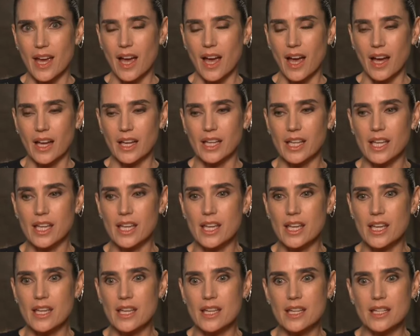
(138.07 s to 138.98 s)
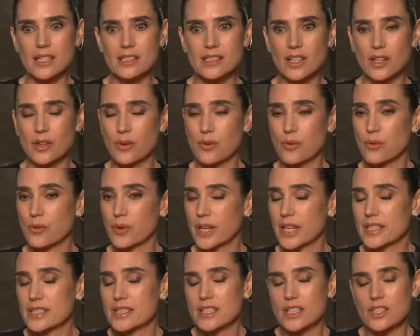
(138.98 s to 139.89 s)
he's a
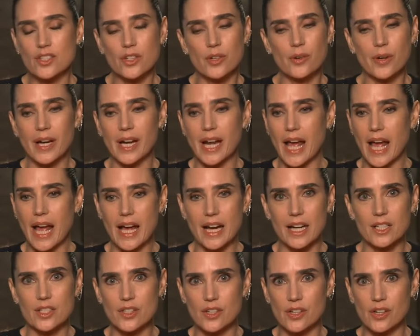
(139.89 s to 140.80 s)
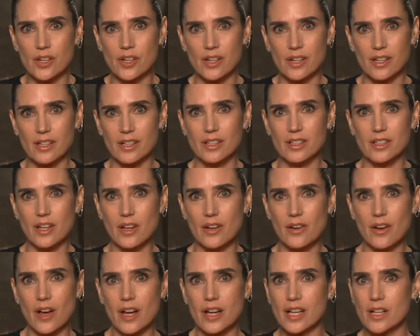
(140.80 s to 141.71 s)
he's such a great actor you know
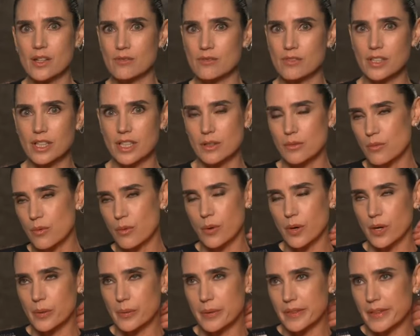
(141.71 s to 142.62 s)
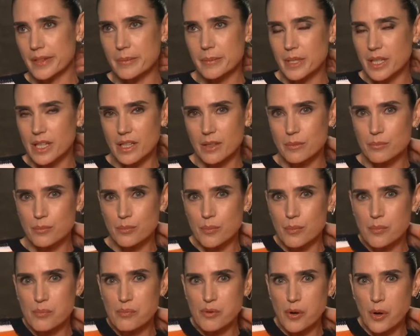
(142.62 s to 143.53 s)
i didn't really work with him in a
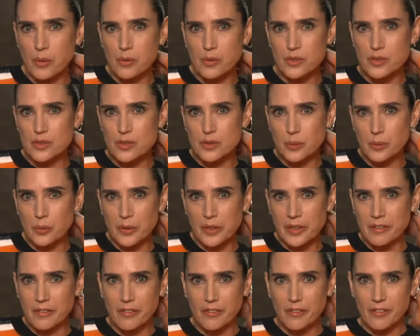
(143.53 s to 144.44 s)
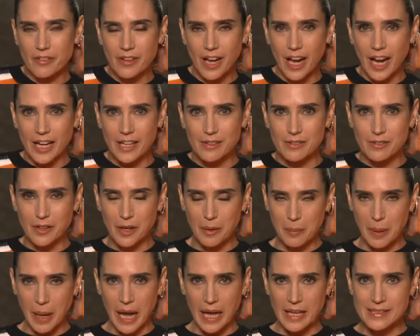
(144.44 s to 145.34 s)
producerial kind of
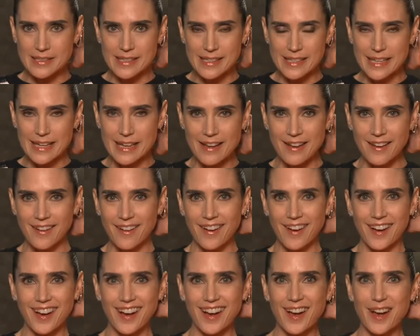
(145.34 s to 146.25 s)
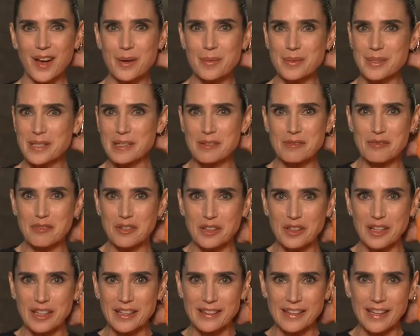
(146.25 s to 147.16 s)
capacity um it didn't feel
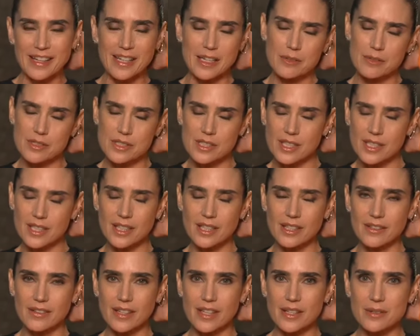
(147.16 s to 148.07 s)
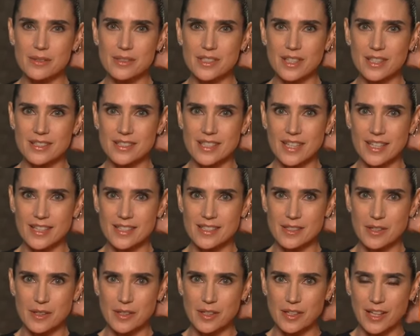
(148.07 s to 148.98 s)
like that he was you know he was on set
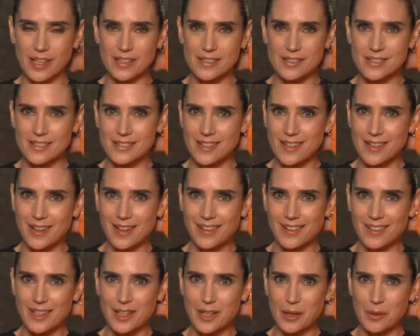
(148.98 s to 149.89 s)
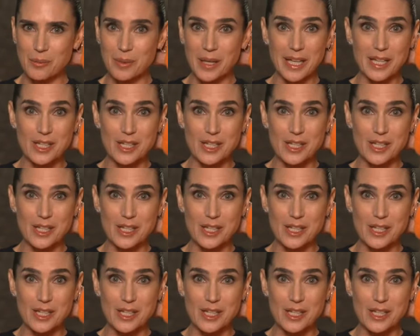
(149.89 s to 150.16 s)
as as you know playing